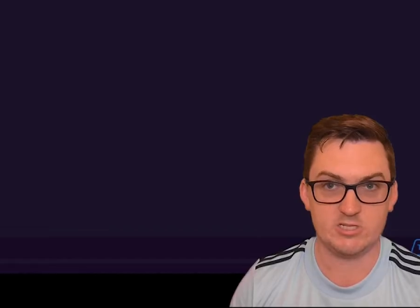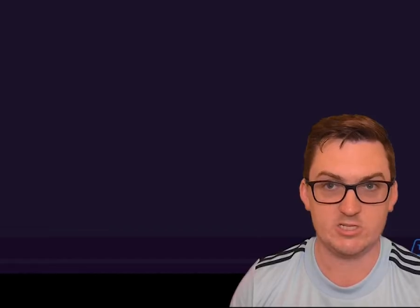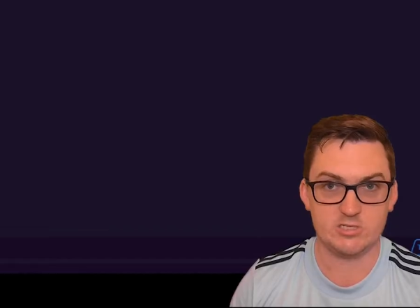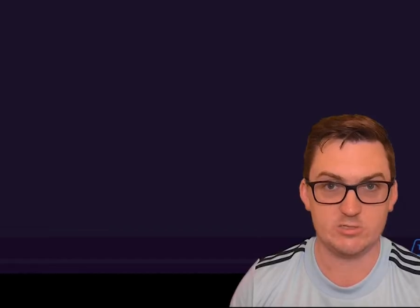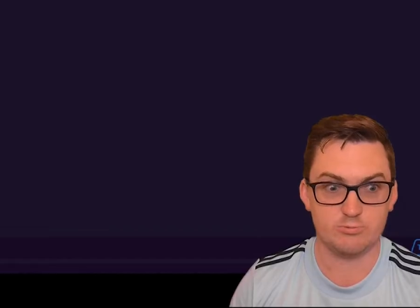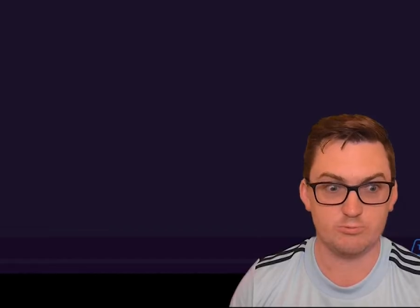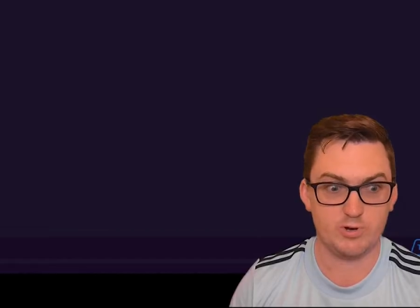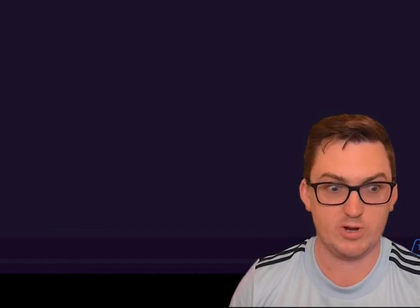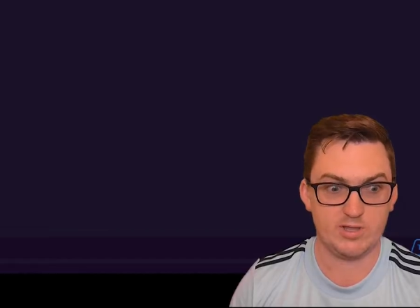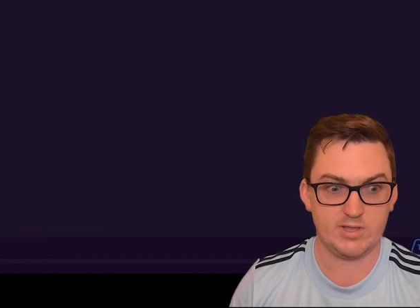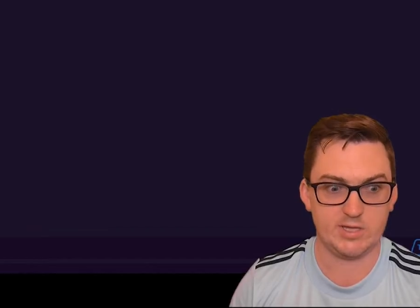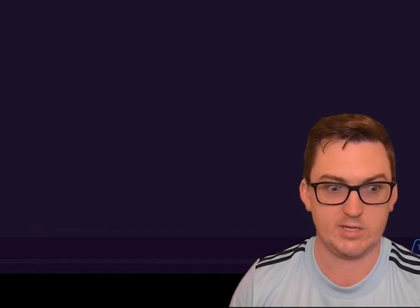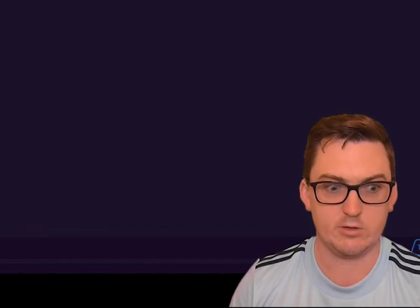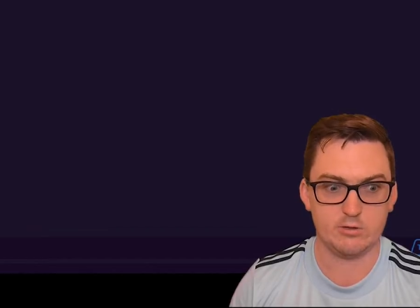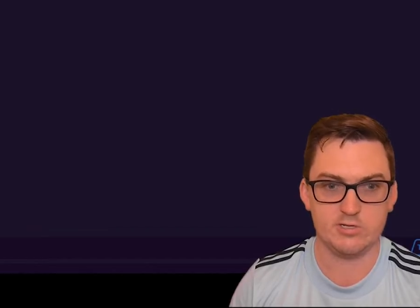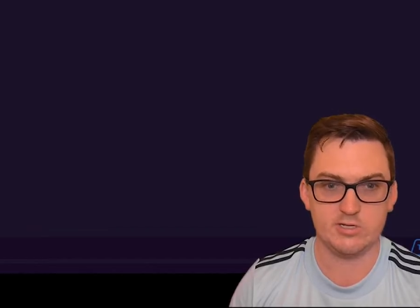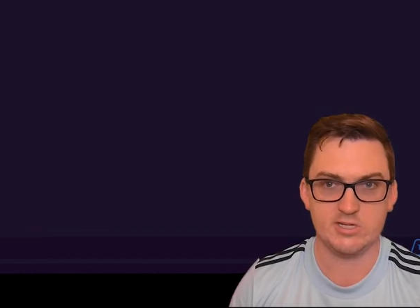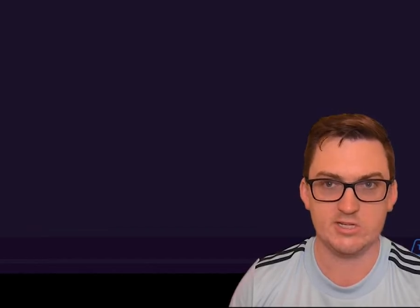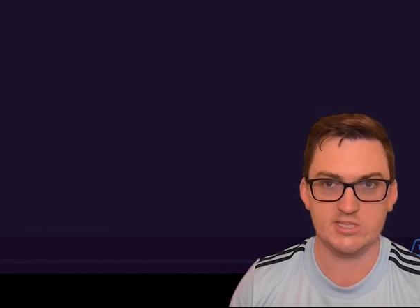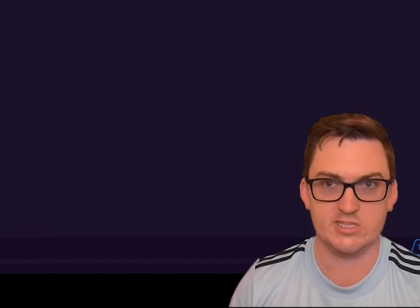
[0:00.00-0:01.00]
which is really
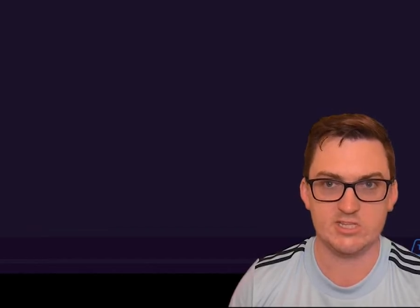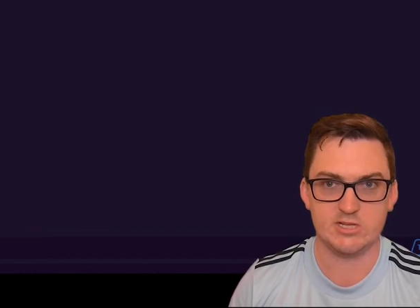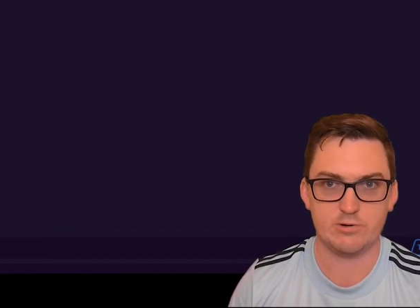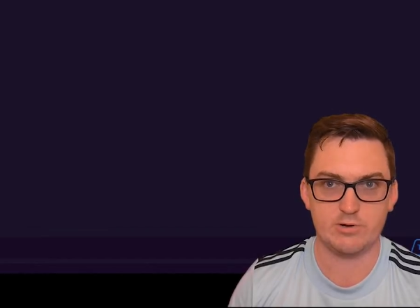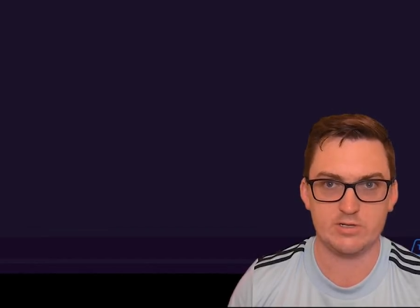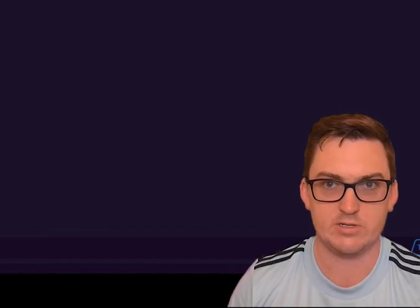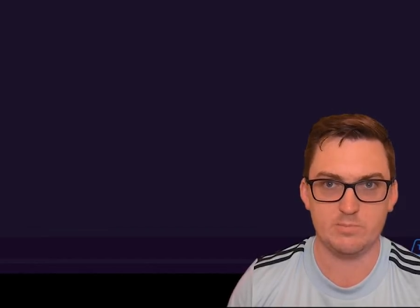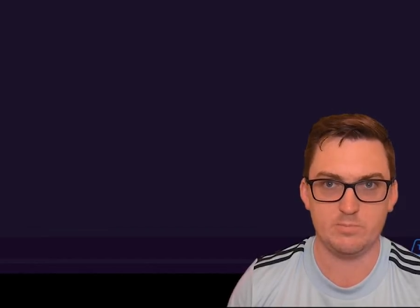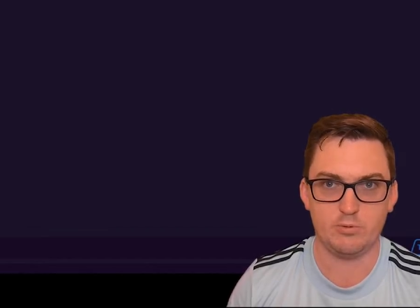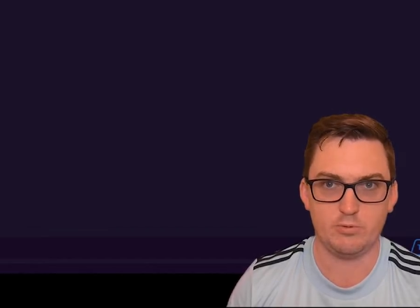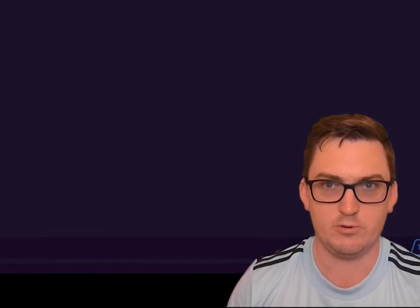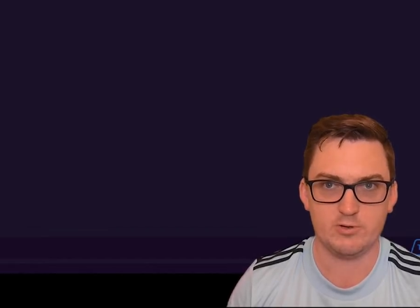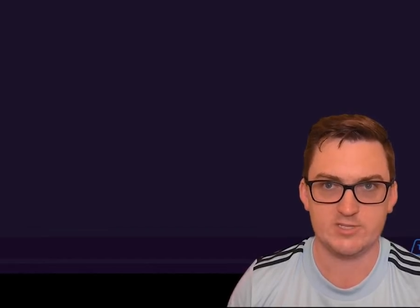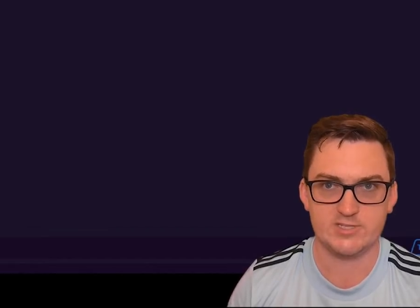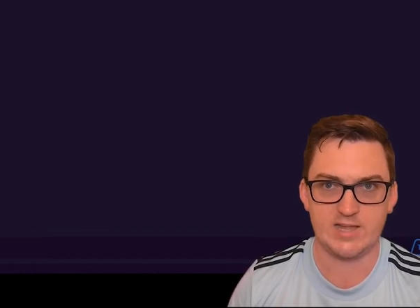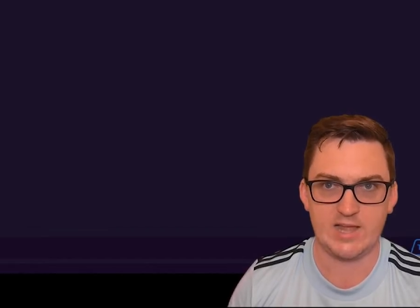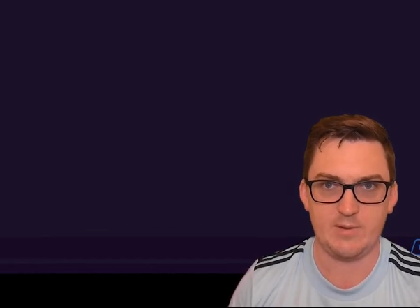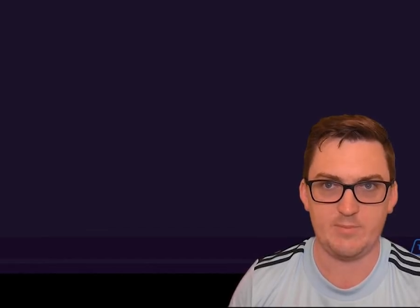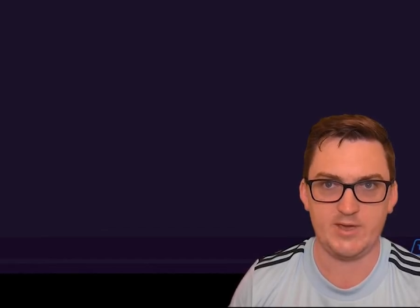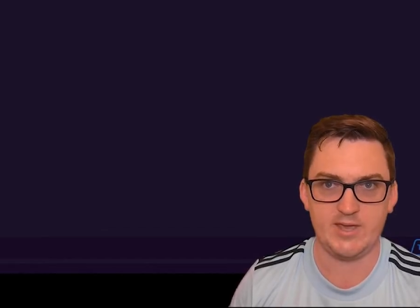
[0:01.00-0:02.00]
good considering the
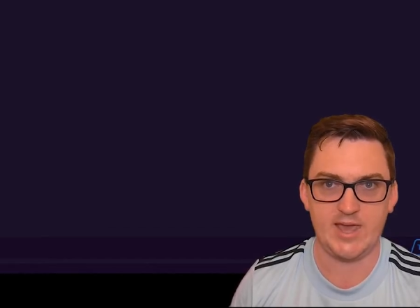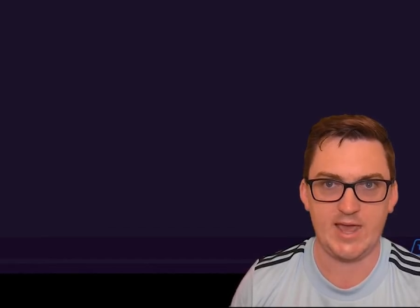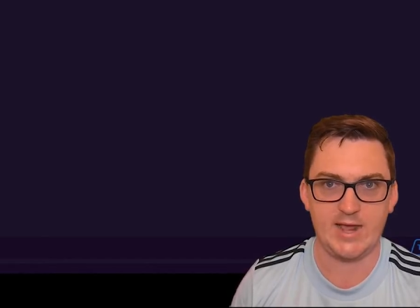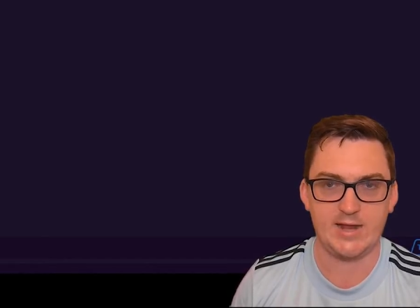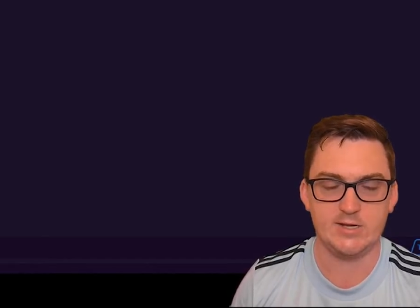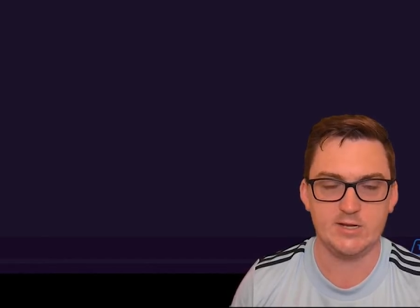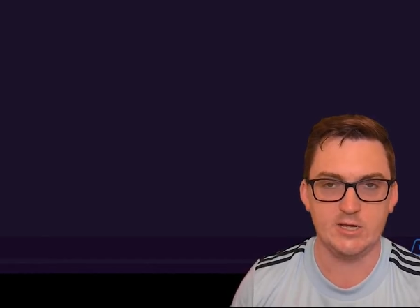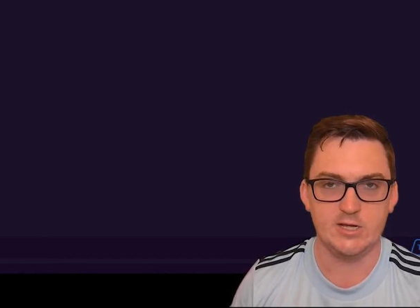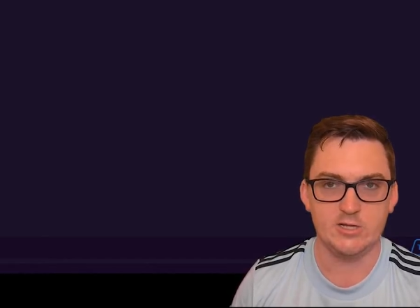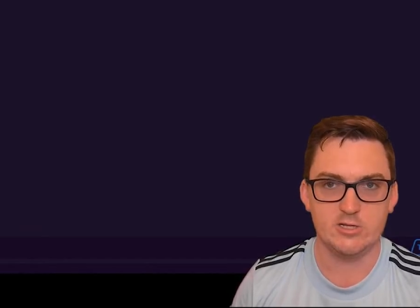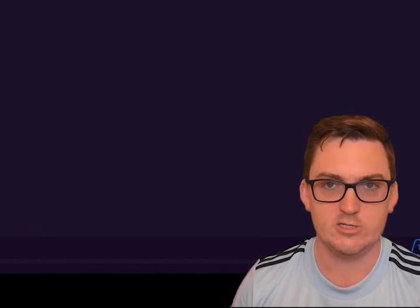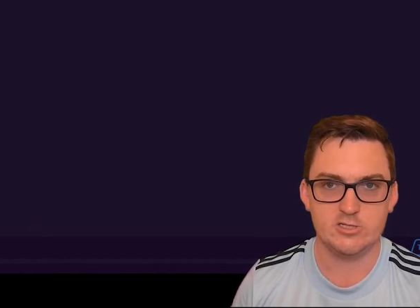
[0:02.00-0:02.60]
poor start we had